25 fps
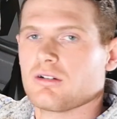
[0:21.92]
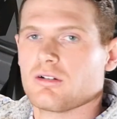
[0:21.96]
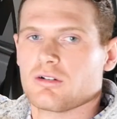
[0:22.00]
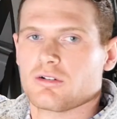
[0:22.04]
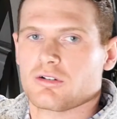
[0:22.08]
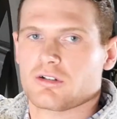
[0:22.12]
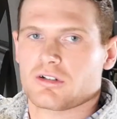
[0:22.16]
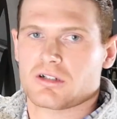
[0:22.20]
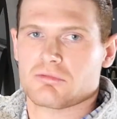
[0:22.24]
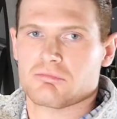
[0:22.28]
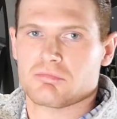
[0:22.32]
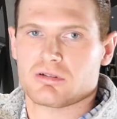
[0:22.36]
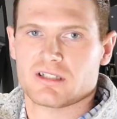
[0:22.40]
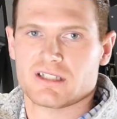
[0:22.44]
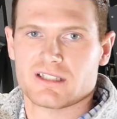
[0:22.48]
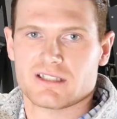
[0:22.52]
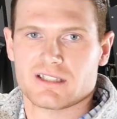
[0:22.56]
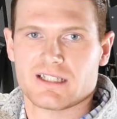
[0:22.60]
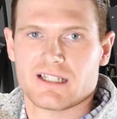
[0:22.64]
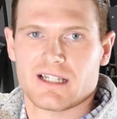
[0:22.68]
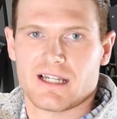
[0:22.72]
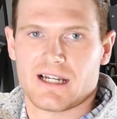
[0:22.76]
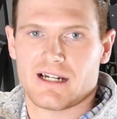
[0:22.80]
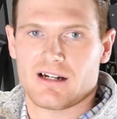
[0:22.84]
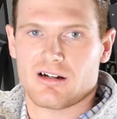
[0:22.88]
or
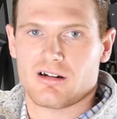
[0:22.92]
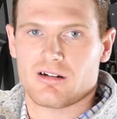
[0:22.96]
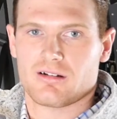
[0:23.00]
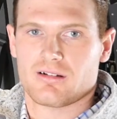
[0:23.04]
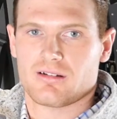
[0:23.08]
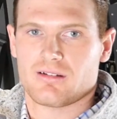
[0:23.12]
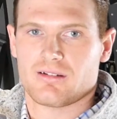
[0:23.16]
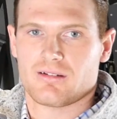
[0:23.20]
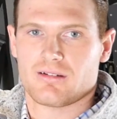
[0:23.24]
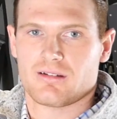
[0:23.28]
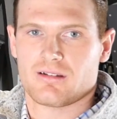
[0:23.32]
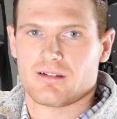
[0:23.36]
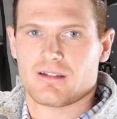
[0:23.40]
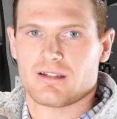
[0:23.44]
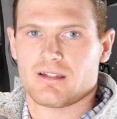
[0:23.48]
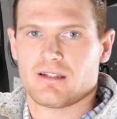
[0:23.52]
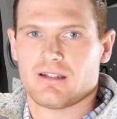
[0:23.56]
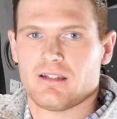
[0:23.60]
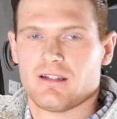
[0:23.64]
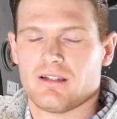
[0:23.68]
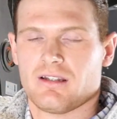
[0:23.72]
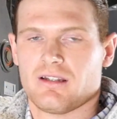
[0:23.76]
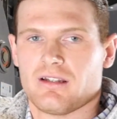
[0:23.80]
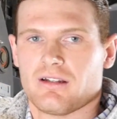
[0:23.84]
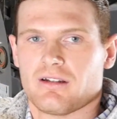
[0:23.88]
completely out.
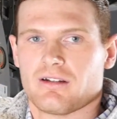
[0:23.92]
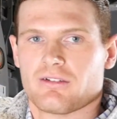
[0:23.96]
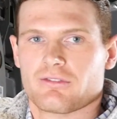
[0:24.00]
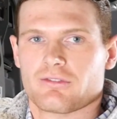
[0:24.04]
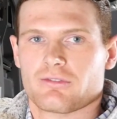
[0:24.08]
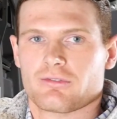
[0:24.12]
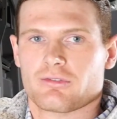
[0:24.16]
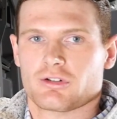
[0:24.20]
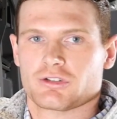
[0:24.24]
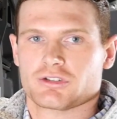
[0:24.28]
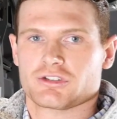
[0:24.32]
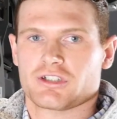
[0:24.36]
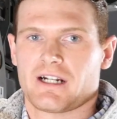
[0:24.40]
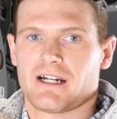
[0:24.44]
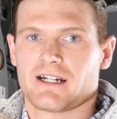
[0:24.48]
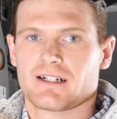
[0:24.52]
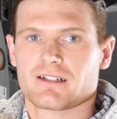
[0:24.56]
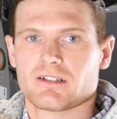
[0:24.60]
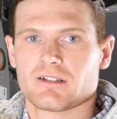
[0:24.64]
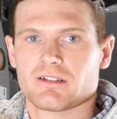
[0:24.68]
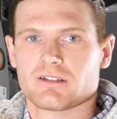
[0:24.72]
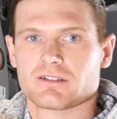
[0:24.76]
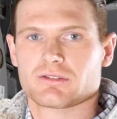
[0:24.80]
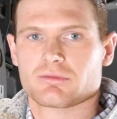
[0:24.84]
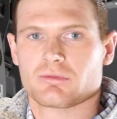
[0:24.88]
For
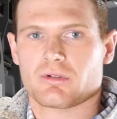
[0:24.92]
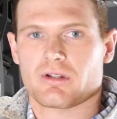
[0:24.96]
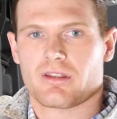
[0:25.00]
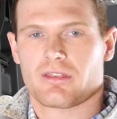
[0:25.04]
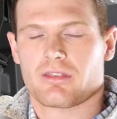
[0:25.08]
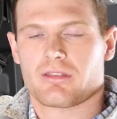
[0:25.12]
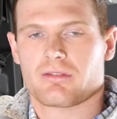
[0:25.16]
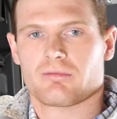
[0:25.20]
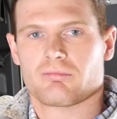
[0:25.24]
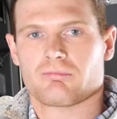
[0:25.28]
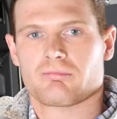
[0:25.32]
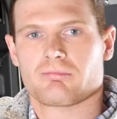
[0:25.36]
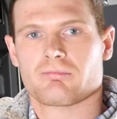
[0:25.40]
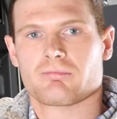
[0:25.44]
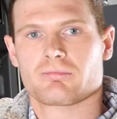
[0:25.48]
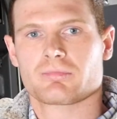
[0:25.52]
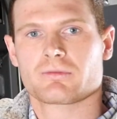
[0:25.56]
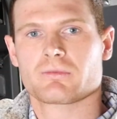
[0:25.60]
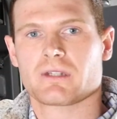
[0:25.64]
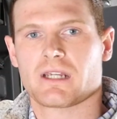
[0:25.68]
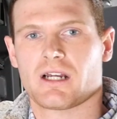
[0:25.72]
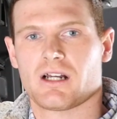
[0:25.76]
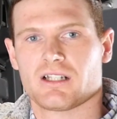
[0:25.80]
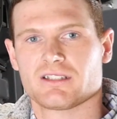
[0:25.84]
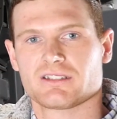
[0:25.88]
tractors with
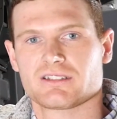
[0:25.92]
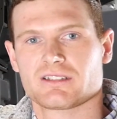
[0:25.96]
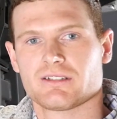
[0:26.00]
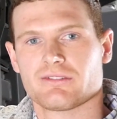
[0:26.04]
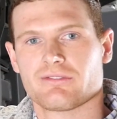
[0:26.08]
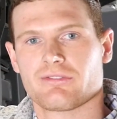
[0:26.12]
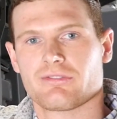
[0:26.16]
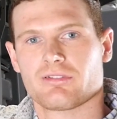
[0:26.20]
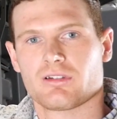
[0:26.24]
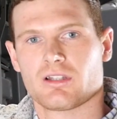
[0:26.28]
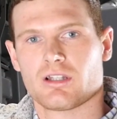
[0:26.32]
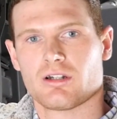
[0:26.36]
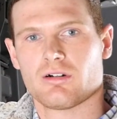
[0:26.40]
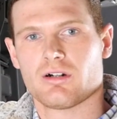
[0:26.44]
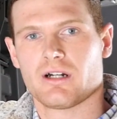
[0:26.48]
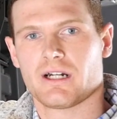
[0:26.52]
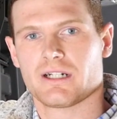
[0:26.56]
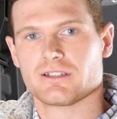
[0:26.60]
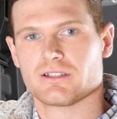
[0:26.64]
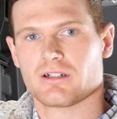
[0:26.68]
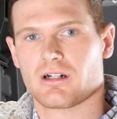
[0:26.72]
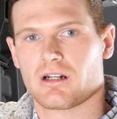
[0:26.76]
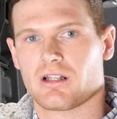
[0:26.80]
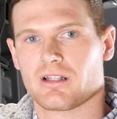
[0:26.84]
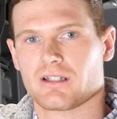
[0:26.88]
constant flow
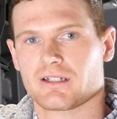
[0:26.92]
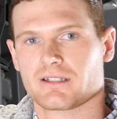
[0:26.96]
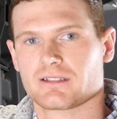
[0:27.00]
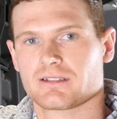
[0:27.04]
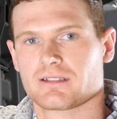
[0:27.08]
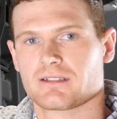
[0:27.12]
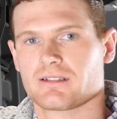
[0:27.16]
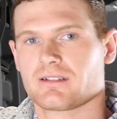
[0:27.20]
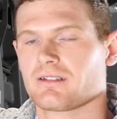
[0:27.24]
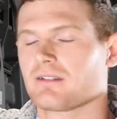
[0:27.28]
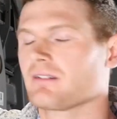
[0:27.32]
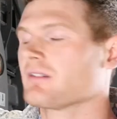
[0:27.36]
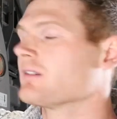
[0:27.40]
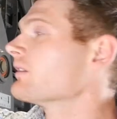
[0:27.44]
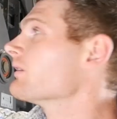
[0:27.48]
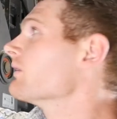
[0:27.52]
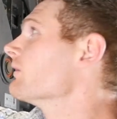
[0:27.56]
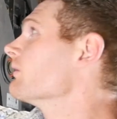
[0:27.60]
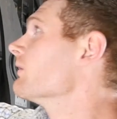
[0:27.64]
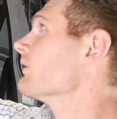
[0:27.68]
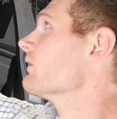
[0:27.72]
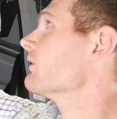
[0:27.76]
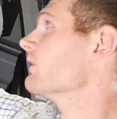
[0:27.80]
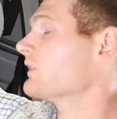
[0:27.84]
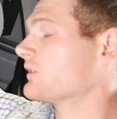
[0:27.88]
hydraulics,
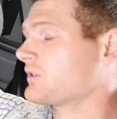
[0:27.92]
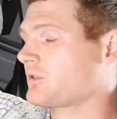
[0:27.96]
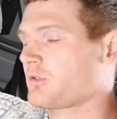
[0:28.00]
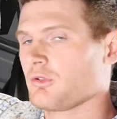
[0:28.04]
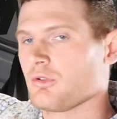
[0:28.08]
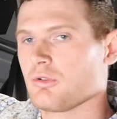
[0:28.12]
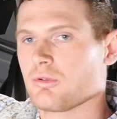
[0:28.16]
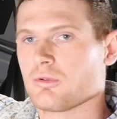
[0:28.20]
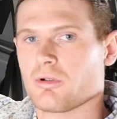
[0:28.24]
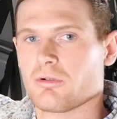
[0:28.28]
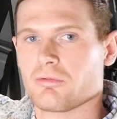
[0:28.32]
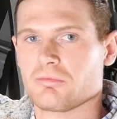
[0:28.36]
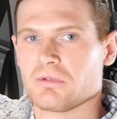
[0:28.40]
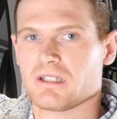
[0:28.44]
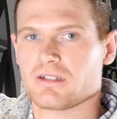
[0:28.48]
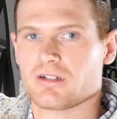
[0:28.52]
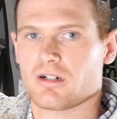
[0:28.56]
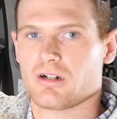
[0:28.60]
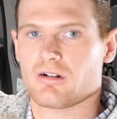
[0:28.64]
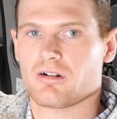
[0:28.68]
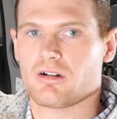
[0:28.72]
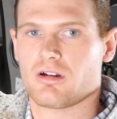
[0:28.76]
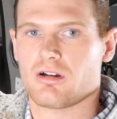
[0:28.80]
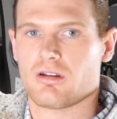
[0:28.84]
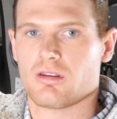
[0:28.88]
the screw will be
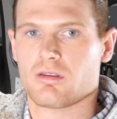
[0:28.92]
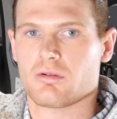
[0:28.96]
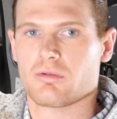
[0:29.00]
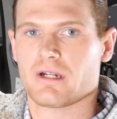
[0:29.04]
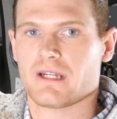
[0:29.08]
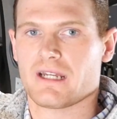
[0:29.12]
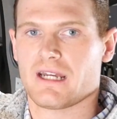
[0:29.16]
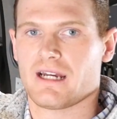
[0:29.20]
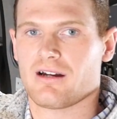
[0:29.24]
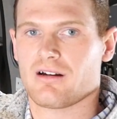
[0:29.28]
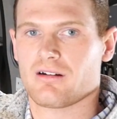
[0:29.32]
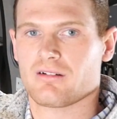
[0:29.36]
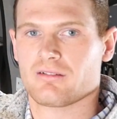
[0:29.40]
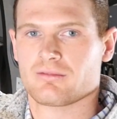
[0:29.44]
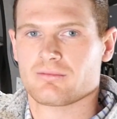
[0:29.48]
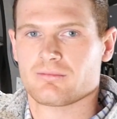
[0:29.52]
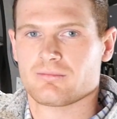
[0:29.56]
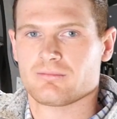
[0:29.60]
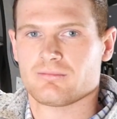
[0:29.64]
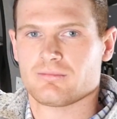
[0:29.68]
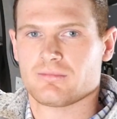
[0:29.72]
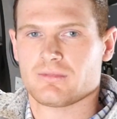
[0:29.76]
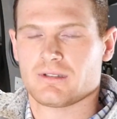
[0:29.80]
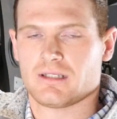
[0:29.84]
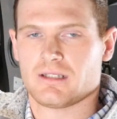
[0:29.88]
turned all the way out.
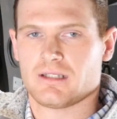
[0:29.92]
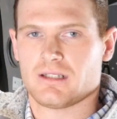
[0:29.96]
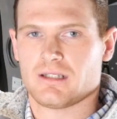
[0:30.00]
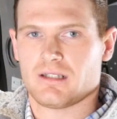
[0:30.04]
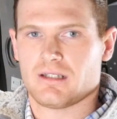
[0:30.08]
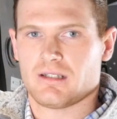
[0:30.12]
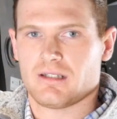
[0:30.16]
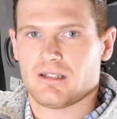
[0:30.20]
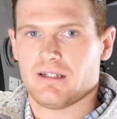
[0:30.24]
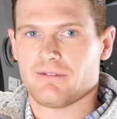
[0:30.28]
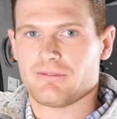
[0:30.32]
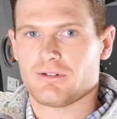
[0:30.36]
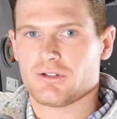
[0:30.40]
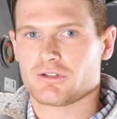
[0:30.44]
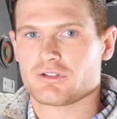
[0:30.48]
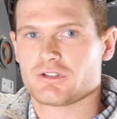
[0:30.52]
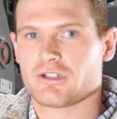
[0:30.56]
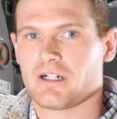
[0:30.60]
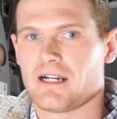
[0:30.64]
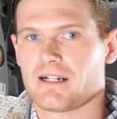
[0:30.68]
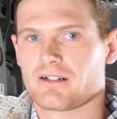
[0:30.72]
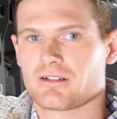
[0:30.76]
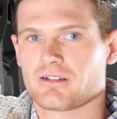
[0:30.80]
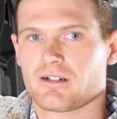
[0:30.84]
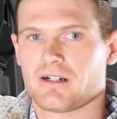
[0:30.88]
If your
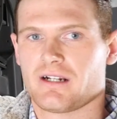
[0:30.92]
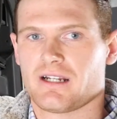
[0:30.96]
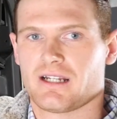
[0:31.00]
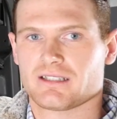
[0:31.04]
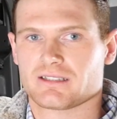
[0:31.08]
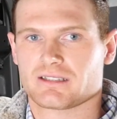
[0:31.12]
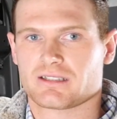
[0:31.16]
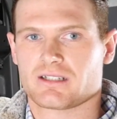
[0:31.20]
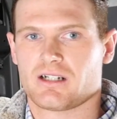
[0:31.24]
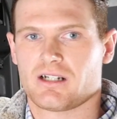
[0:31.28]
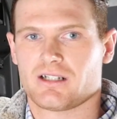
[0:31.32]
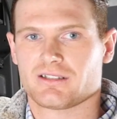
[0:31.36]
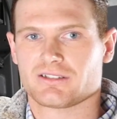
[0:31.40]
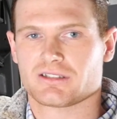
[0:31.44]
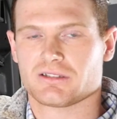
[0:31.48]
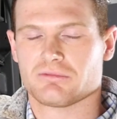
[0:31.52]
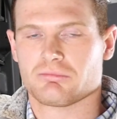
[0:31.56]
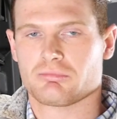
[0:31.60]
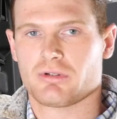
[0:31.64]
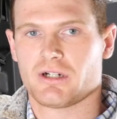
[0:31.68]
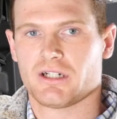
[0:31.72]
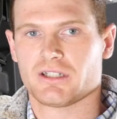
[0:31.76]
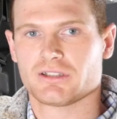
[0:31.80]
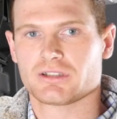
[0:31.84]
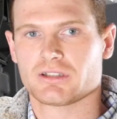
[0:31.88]
tractor has
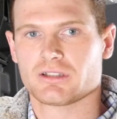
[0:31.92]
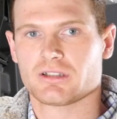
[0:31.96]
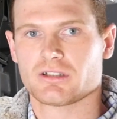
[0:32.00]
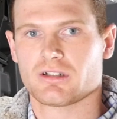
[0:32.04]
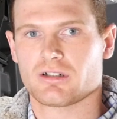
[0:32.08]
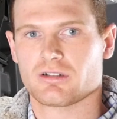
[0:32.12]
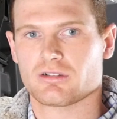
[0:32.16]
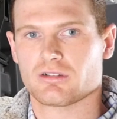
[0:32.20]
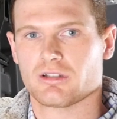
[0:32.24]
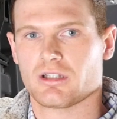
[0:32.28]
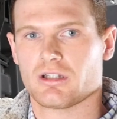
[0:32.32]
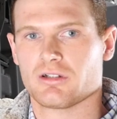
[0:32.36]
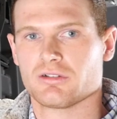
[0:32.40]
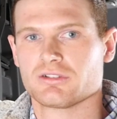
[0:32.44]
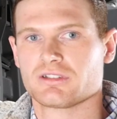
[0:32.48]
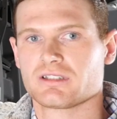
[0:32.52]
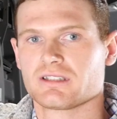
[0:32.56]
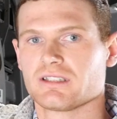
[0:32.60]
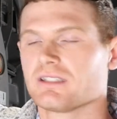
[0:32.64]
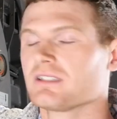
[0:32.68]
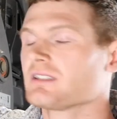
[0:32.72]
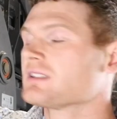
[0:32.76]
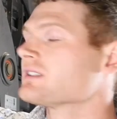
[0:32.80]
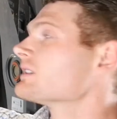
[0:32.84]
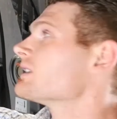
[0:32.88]
constant pressure or load
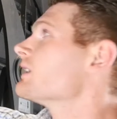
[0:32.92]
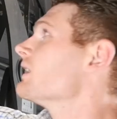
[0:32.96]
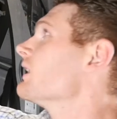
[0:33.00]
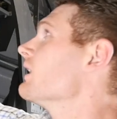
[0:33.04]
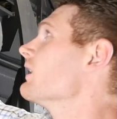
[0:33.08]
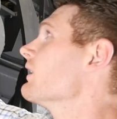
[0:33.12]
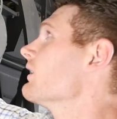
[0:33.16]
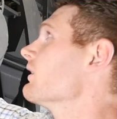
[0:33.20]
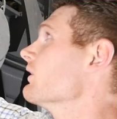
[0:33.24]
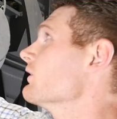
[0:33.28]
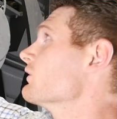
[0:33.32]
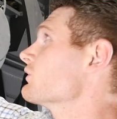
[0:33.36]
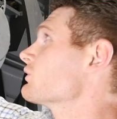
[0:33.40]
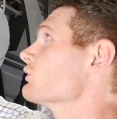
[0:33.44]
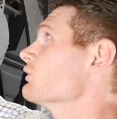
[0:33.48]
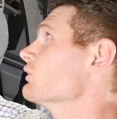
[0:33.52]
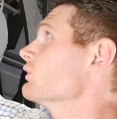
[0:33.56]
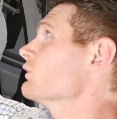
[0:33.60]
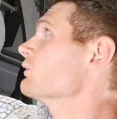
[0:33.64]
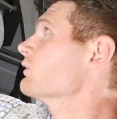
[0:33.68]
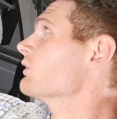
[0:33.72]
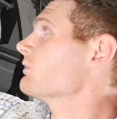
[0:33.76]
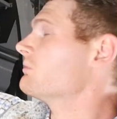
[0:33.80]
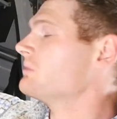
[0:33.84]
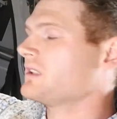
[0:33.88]
sense, the
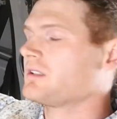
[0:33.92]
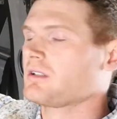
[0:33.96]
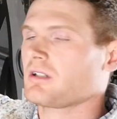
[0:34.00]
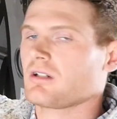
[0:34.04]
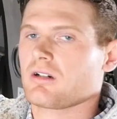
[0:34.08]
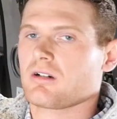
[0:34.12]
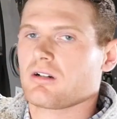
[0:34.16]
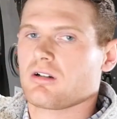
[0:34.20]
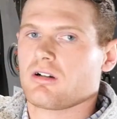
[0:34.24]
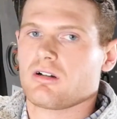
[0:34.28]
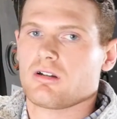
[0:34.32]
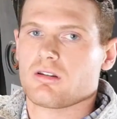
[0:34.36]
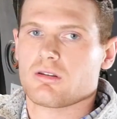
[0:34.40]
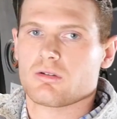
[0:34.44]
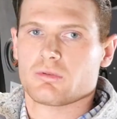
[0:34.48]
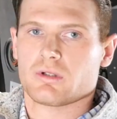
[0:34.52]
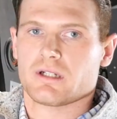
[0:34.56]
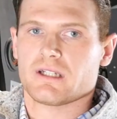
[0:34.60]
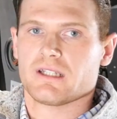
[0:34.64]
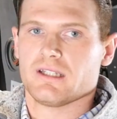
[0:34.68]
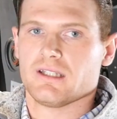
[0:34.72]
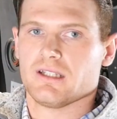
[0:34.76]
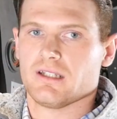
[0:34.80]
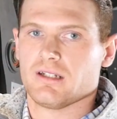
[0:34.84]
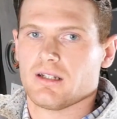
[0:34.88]
screw will be turned all the
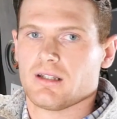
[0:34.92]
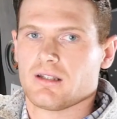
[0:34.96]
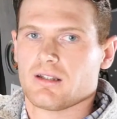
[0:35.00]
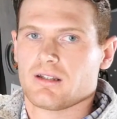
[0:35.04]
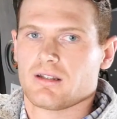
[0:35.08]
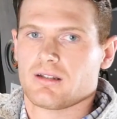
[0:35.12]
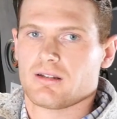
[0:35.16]
way in.